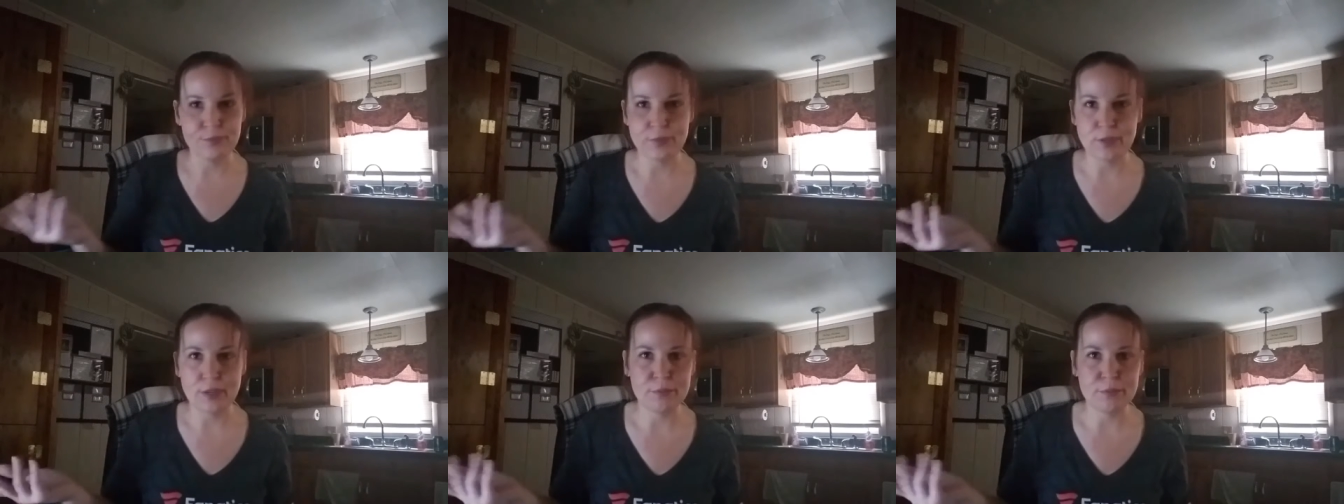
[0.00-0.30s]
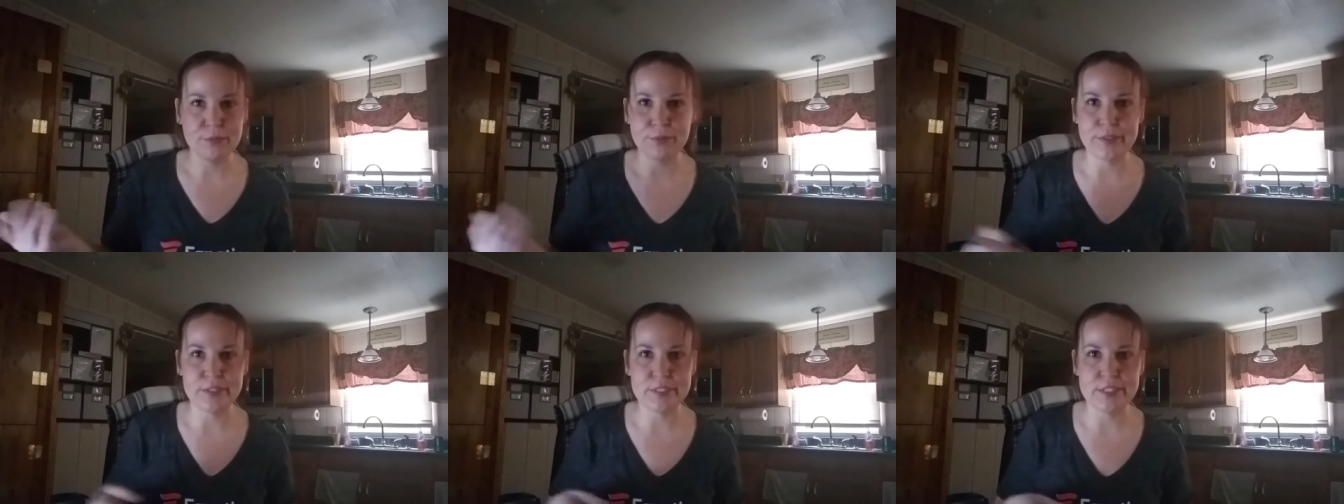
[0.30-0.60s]

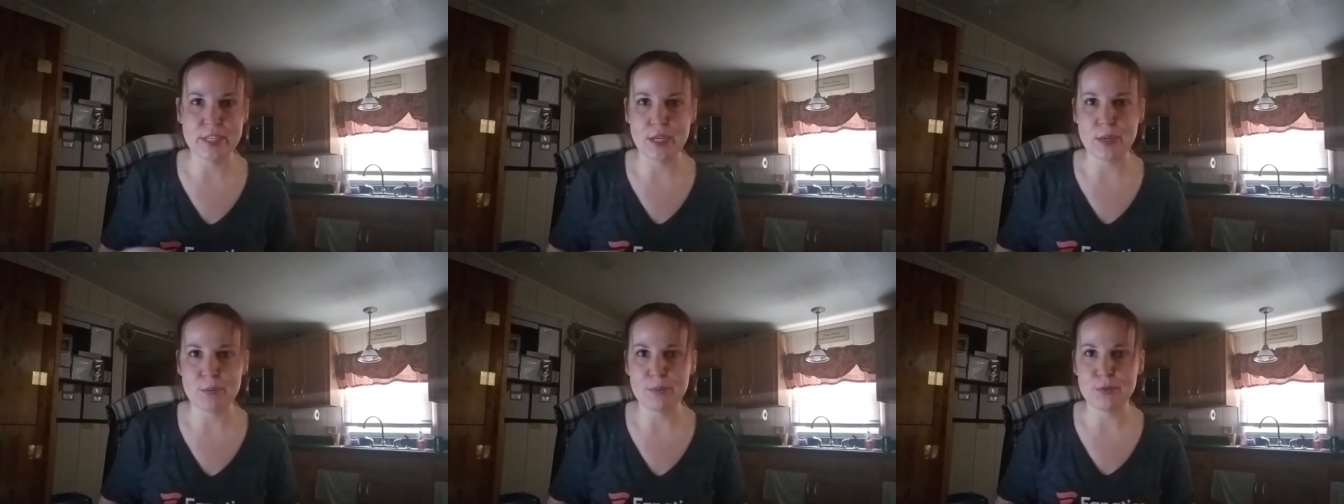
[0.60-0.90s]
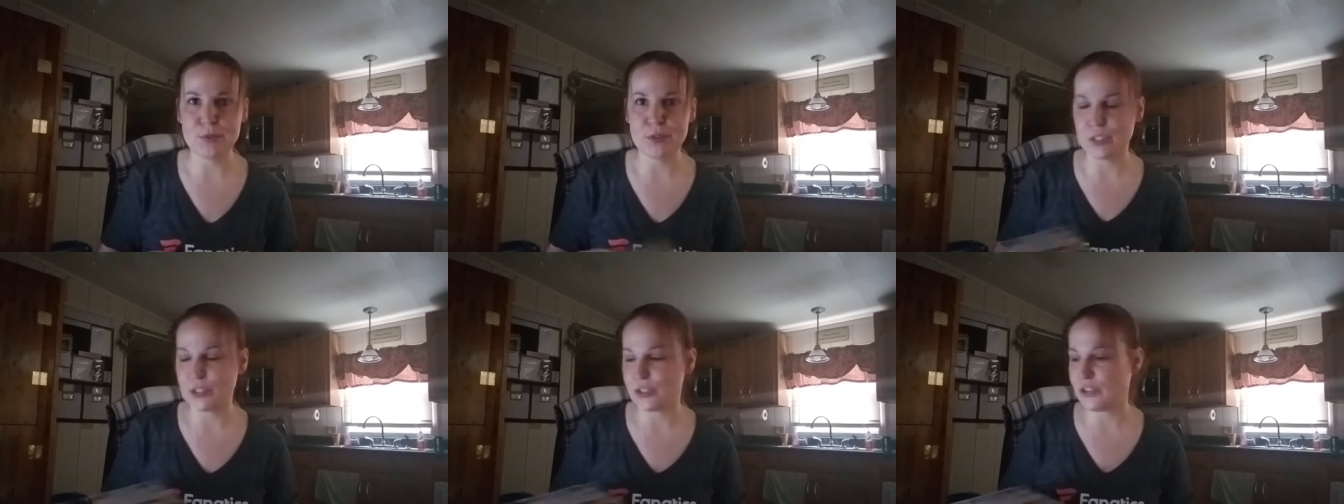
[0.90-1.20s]
Five free
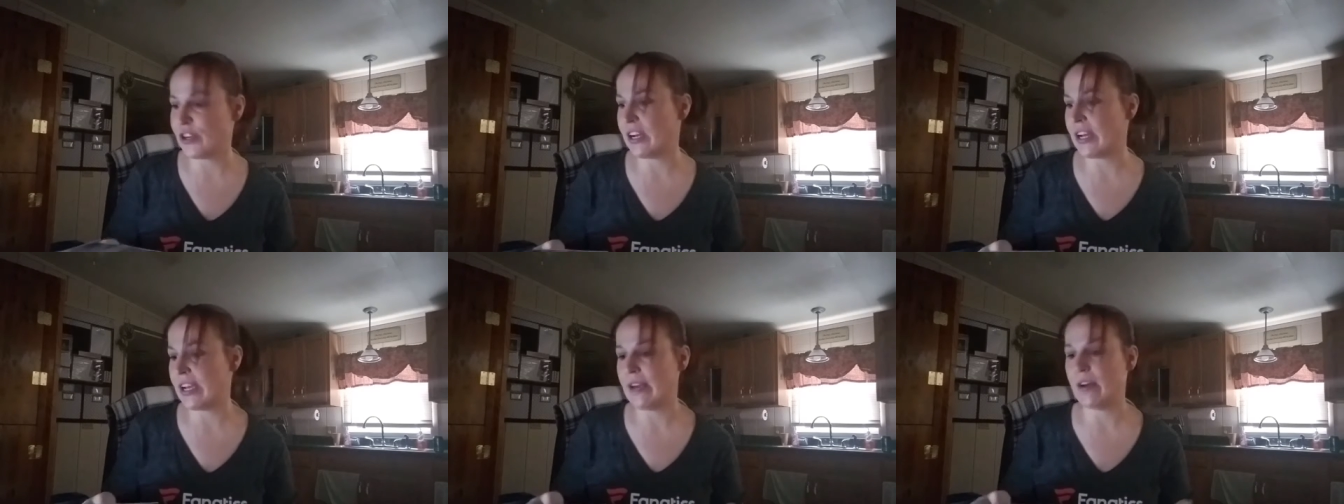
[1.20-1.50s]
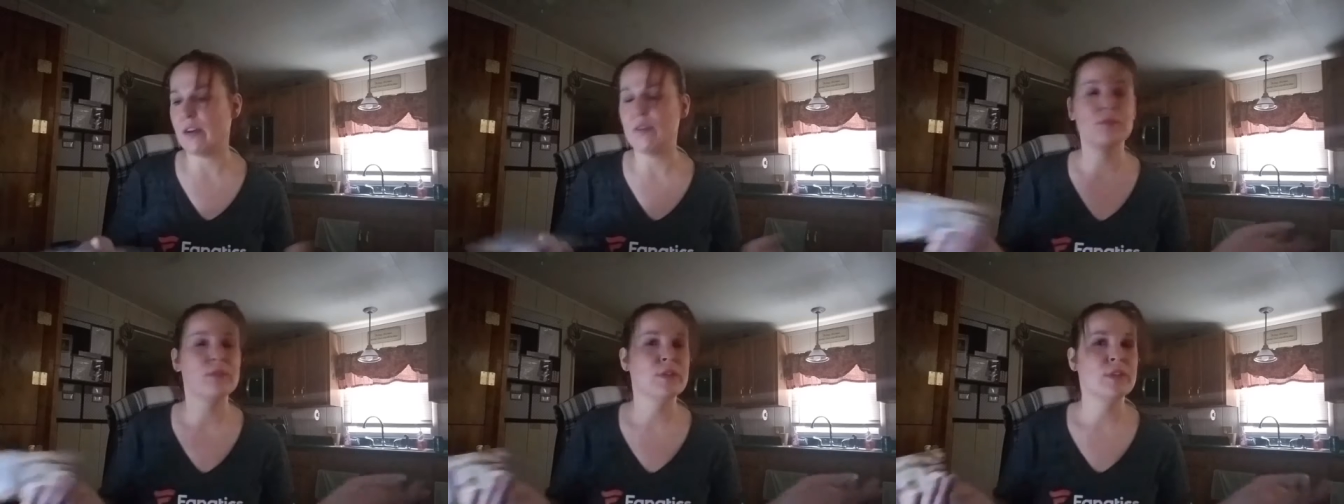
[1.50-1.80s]
samples to try
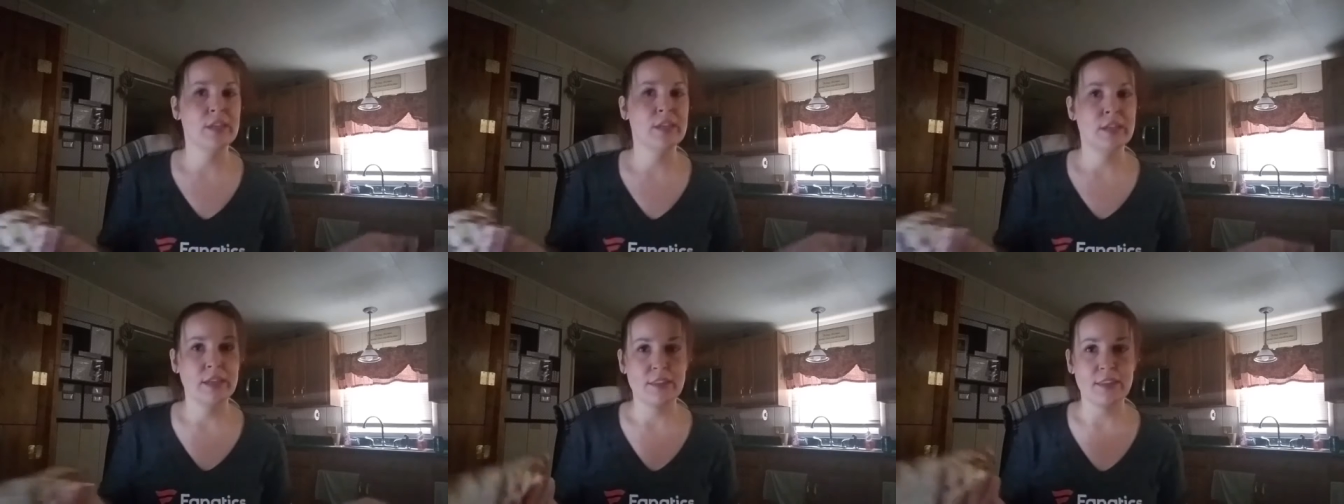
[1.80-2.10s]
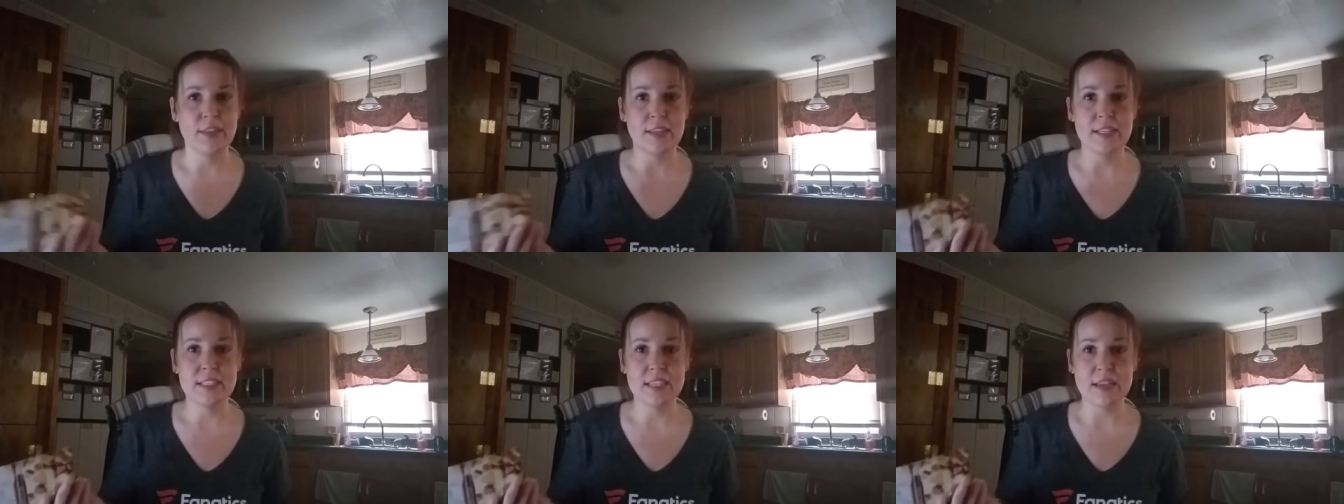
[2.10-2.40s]
out.
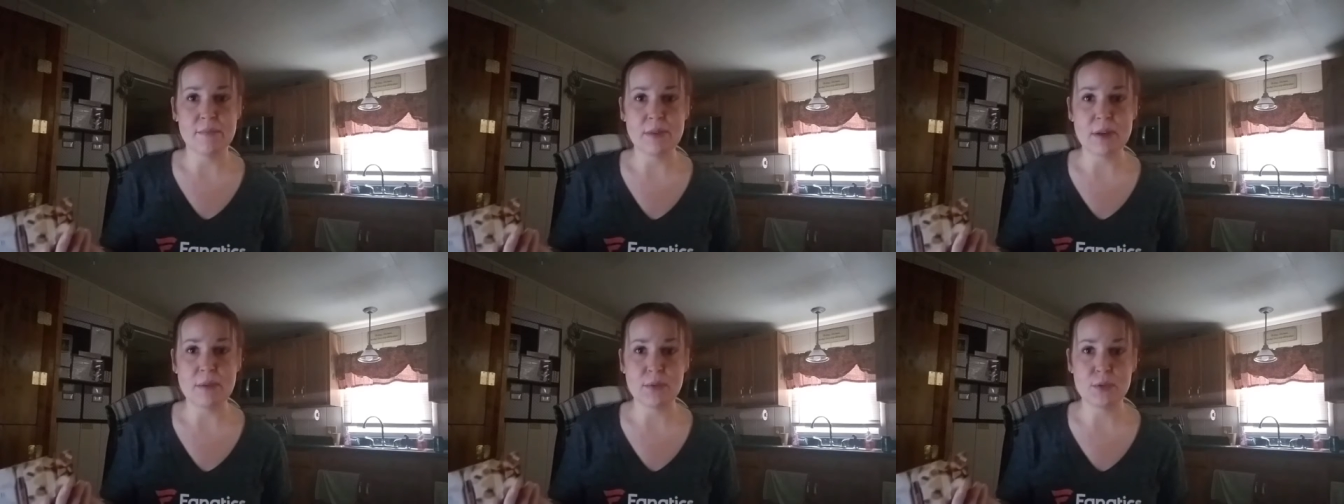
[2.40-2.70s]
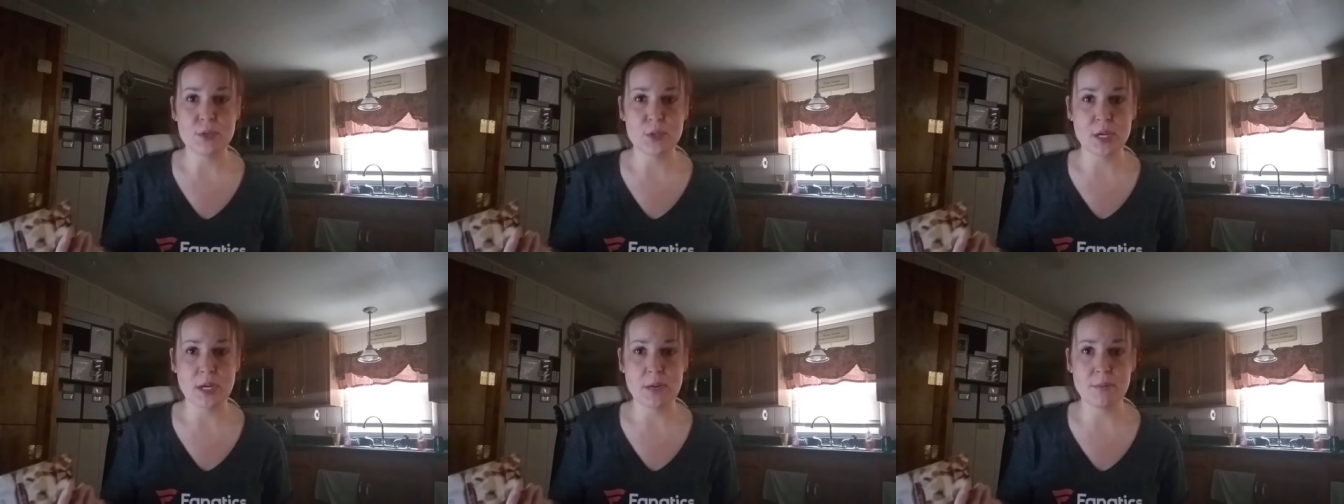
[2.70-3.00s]
Things I've
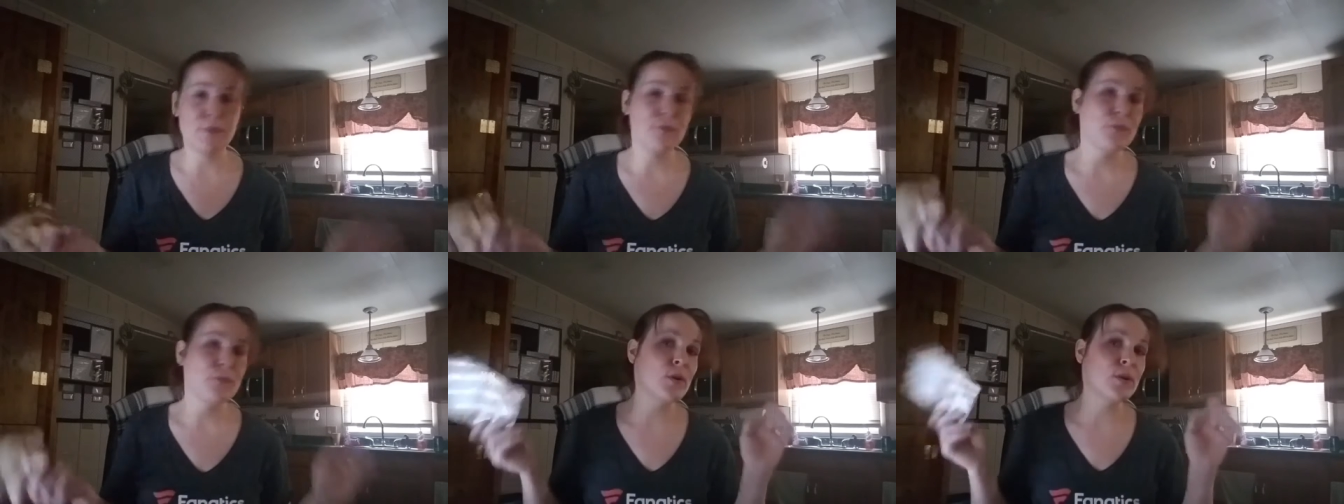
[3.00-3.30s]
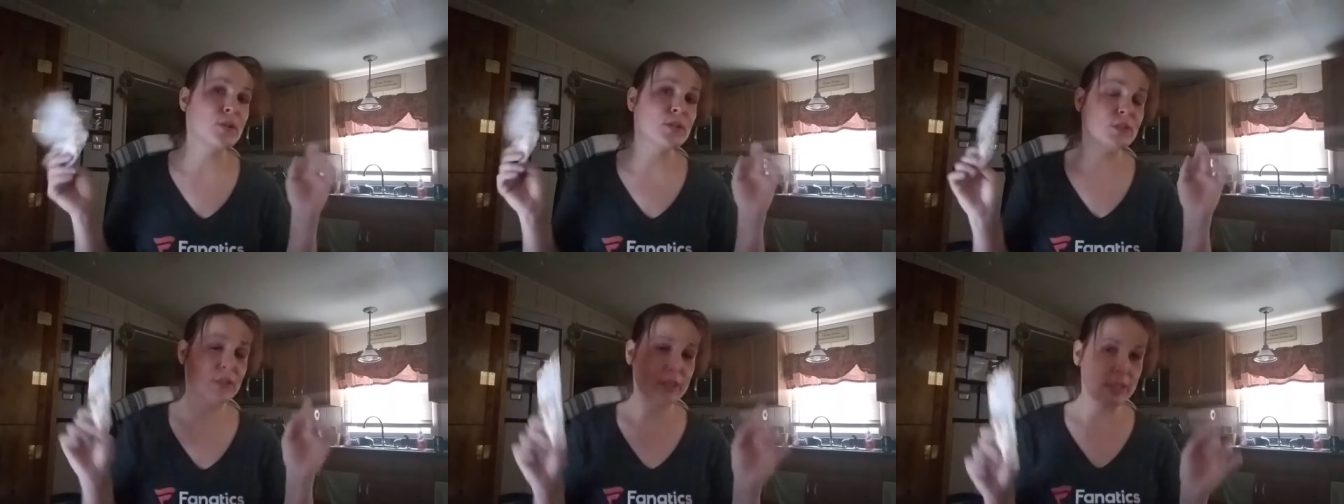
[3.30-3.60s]
never tried
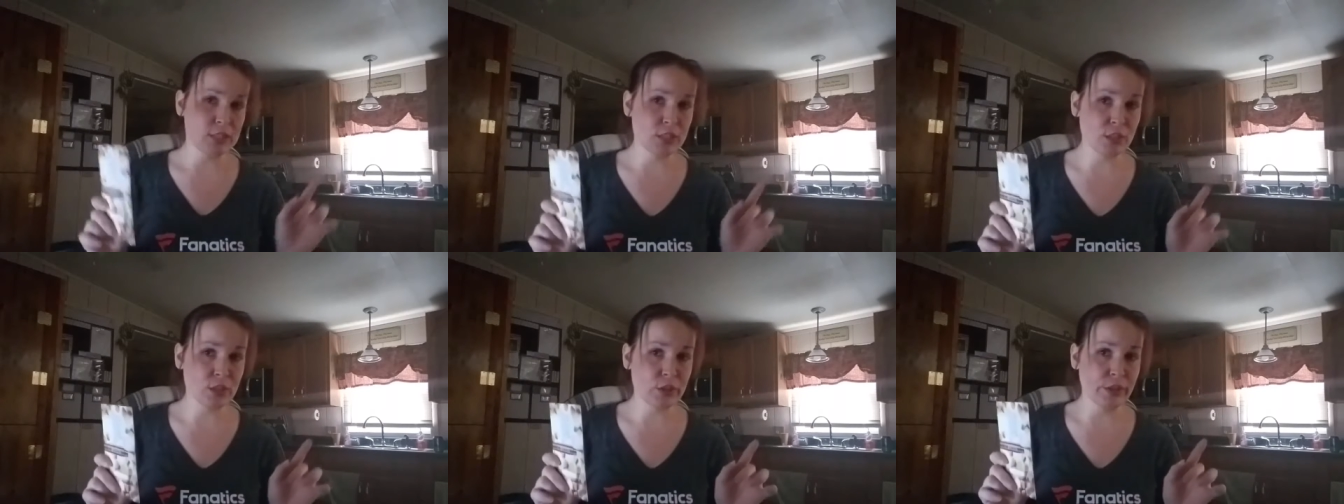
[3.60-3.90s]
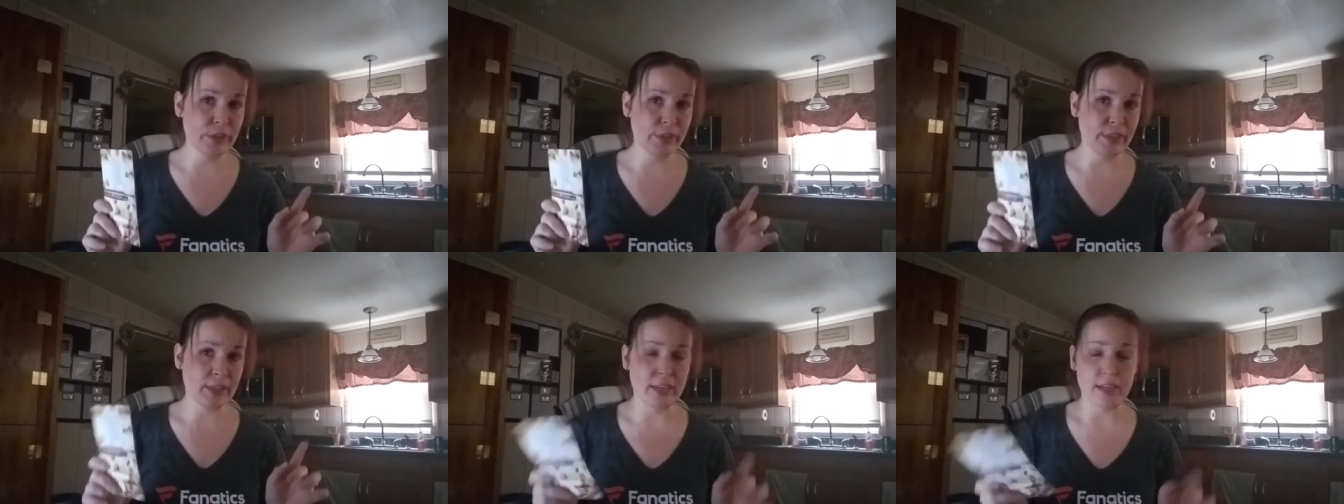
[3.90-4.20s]
before, so that's a
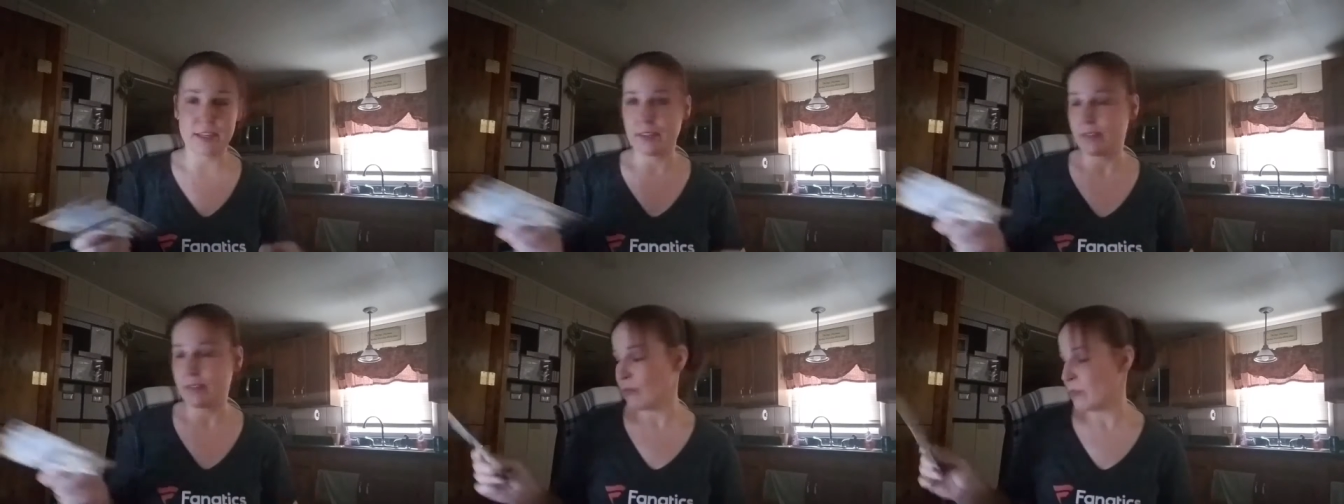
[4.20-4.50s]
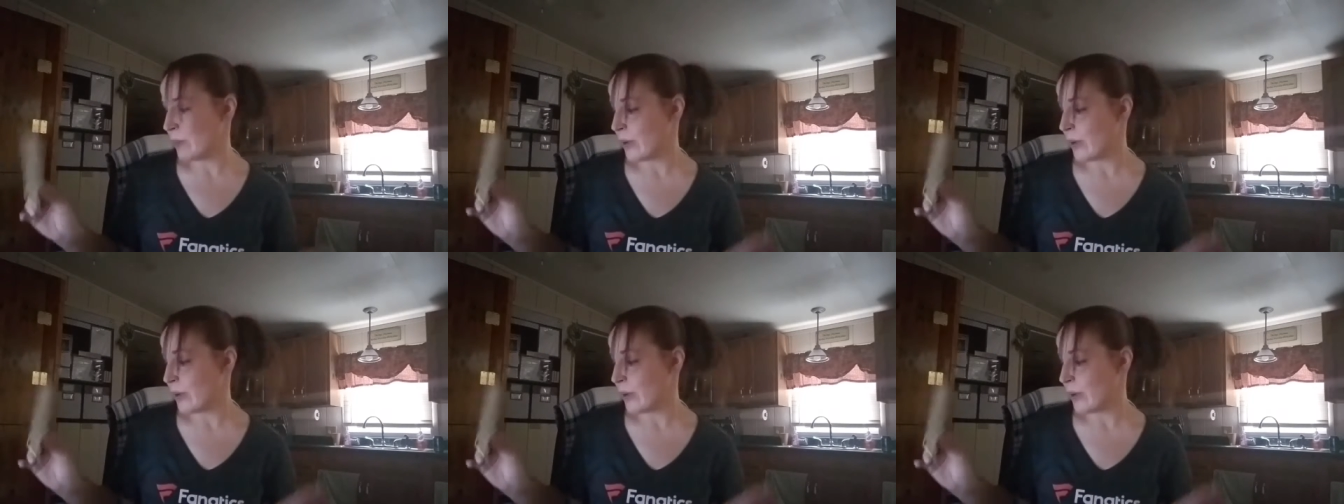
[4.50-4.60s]
good thing.